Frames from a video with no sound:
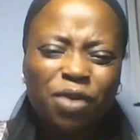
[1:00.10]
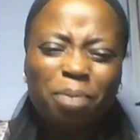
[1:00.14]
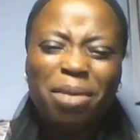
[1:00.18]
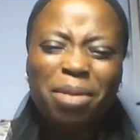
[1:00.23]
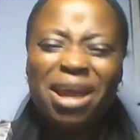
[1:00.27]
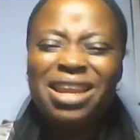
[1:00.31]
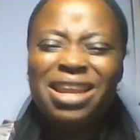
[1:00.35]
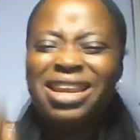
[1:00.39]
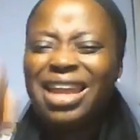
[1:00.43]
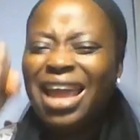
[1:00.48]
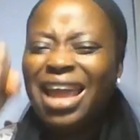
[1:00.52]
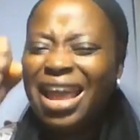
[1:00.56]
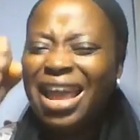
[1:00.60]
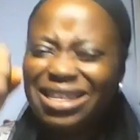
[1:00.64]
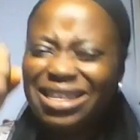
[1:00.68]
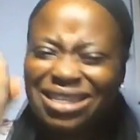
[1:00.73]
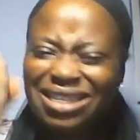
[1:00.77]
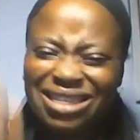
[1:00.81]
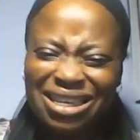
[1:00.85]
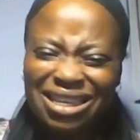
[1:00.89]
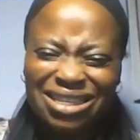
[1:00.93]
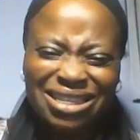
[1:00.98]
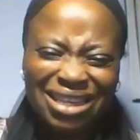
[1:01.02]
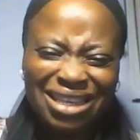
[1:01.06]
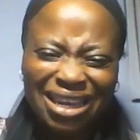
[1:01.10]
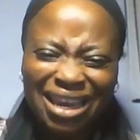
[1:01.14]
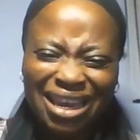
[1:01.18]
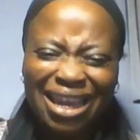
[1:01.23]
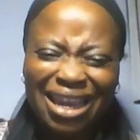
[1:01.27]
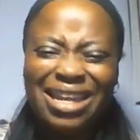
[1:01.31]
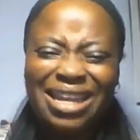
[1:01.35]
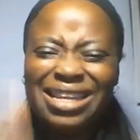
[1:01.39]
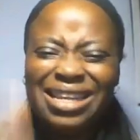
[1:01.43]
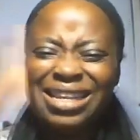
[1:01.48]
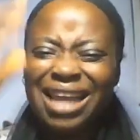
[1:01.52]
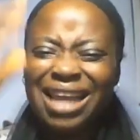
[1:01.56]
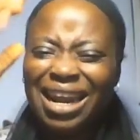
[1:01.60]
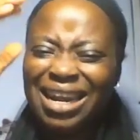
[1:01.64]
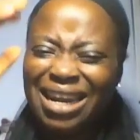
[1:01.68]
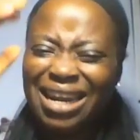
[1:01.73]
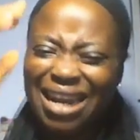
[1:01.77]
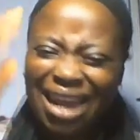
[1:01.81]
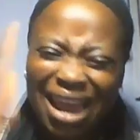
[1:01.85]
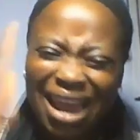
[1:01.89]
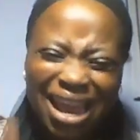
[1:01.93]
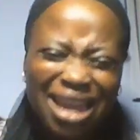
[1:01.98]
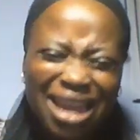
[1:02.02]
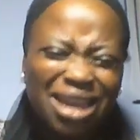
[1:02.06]
any entity in the
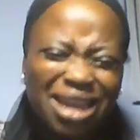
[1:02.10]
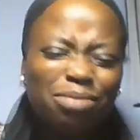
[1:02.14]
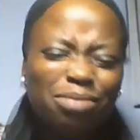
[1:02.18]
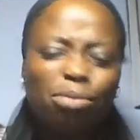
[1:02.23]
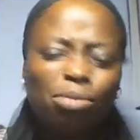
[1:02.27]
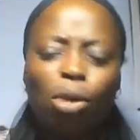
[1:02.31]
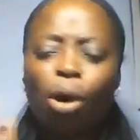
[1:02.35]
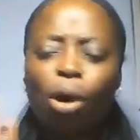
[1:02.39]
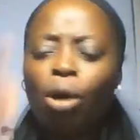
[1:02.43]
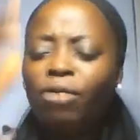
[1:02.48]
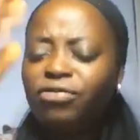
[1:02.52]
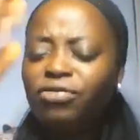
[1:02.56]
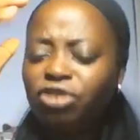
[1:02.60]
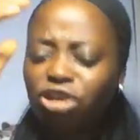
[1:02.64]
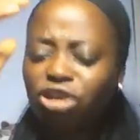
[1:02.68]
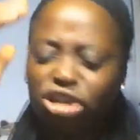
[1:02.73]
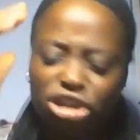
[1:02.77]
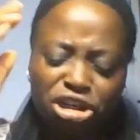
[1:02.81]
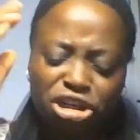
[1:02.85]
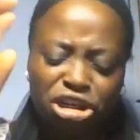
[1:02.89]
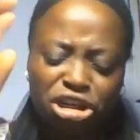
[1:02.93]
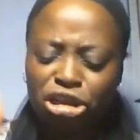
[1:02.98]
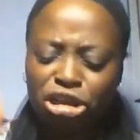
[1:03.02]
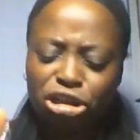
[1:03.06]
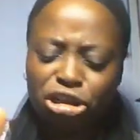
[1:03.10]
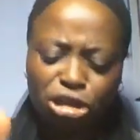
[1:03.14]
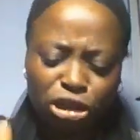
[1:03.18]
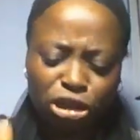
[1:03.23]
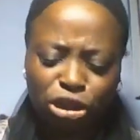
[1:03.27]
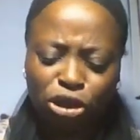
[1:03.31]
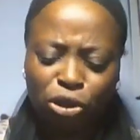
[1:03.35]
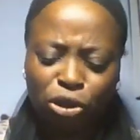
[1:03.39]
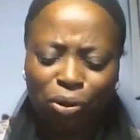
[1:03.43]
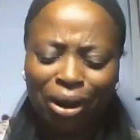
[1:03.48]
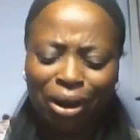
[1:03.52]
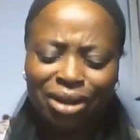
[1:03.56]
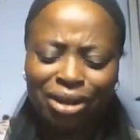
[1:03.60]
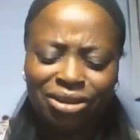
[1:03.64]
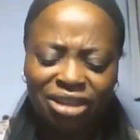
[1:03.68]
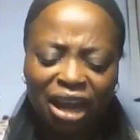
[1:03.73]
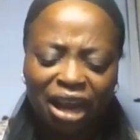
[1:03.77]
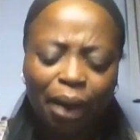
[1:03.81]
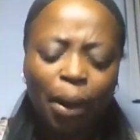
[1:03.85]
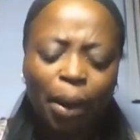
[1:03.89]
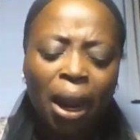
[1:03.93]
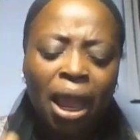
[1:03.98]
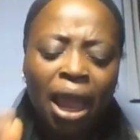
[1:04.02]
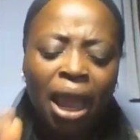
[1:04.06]
name of Jesus Christ.
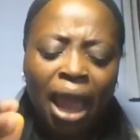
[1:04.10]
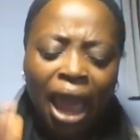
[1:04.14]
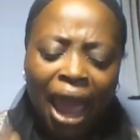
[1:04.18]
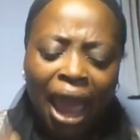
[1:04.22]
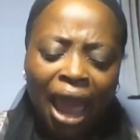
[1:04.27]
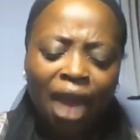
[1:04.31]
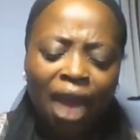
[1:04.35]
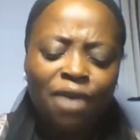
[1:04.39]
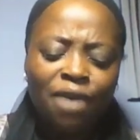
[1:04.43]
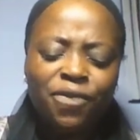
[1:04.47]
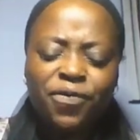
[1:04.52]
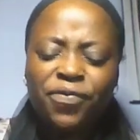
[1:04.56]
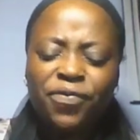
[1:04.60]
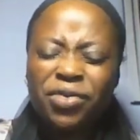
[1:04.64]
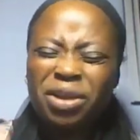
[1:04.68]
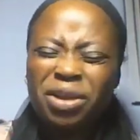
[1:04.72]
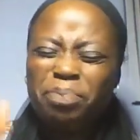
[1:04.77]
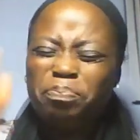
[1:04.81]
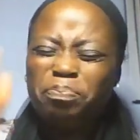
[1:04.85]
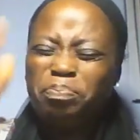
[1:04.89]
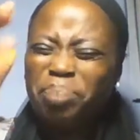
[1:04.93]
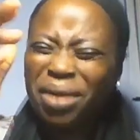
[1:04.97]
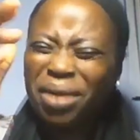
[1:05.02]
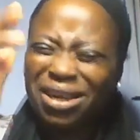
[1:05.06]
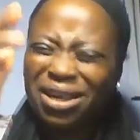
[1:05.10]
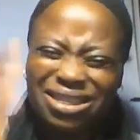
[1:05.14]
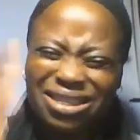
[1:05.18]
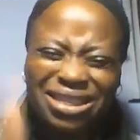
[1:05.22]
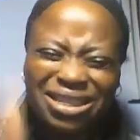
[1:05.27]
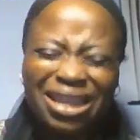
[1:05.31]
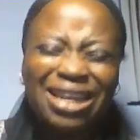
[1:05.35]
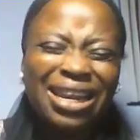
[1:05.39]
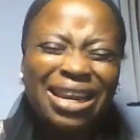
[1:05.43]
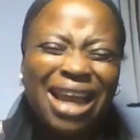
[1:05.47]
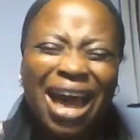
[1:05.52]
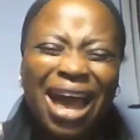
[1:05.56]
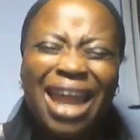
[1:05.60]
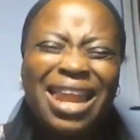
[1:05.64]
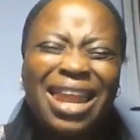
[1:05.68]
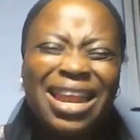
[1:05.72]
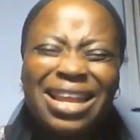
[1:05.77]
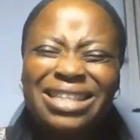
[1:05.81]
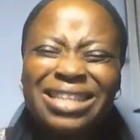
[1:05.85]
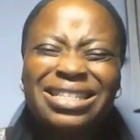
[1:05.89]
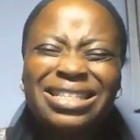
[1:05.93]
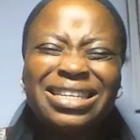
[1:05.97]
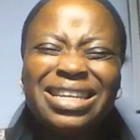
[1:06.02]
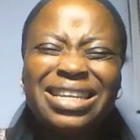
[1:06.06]
Uh, every
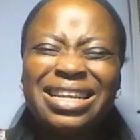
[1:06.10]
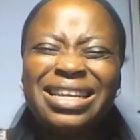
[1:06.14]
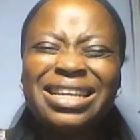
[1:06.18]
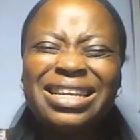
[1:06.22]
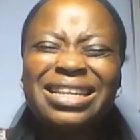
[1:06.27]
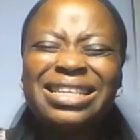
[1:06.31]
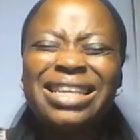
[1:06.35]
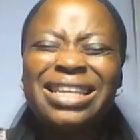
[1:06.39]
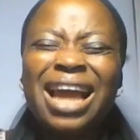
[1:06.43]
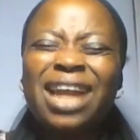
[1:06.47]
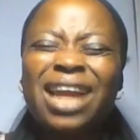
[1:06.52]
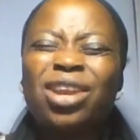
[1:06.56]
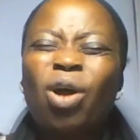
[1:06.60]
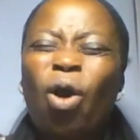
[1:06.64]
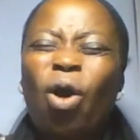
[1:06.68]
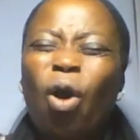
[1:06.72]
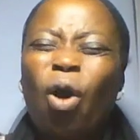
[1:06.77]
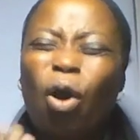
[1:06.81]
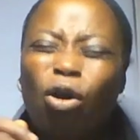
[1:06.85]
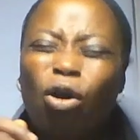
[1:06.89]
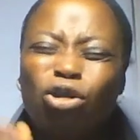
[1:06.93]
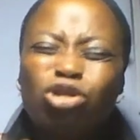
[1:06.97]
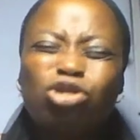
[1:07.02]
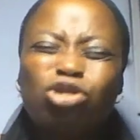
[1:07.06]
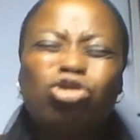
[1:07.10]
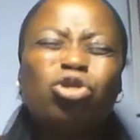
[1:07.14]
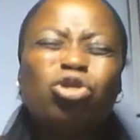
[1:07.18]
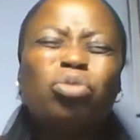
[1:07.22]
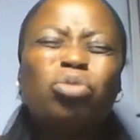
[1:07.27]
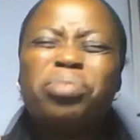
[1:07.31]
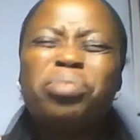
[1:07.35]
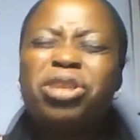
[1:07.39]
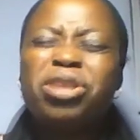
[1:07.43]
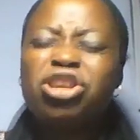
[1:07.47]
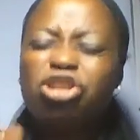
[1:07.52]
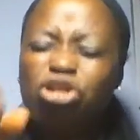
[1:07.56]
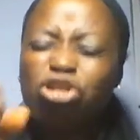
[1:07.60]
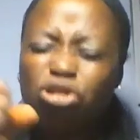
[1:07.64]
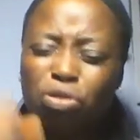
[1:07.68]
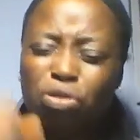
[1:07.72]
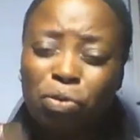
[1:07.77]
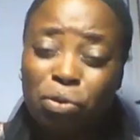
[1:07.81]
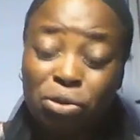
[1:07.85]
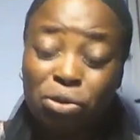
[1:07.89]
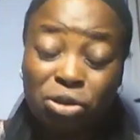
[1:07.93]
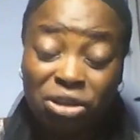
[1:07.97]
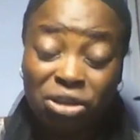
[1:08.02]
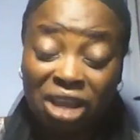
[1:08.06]
personality that ought to be
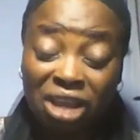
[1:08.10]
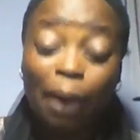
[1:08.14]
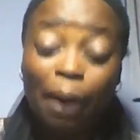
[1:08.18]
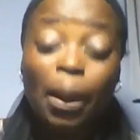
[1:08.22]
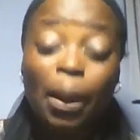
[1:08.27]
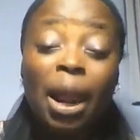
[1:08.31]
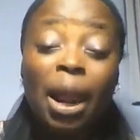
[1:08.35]
used uh,